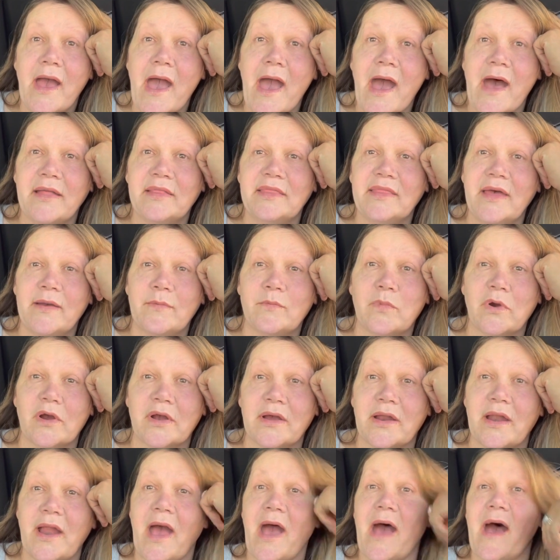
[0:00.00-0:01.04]
and then we're
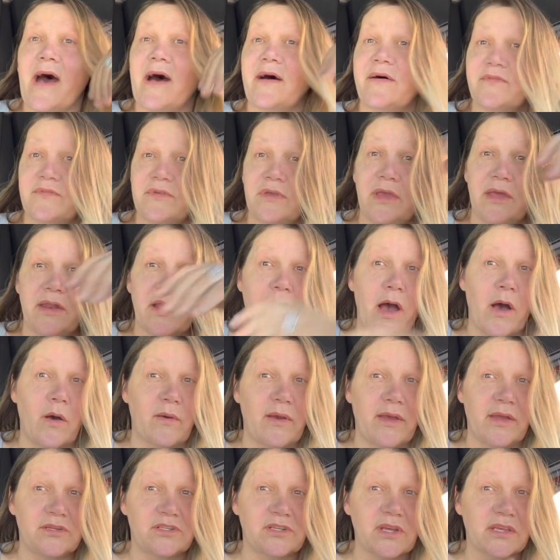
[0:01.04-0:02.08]
gonna have you know,
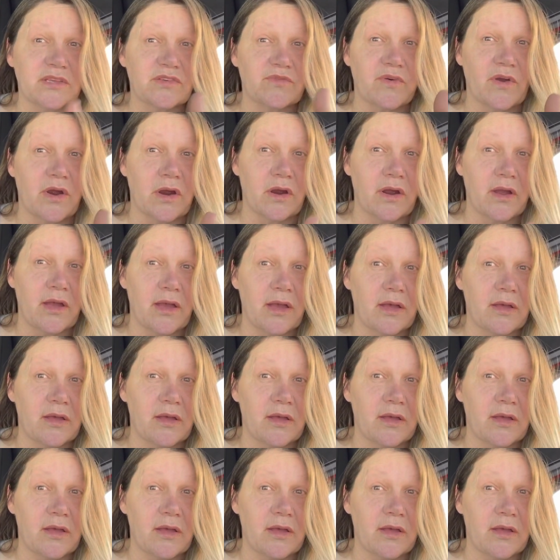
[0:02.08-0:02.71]
and just for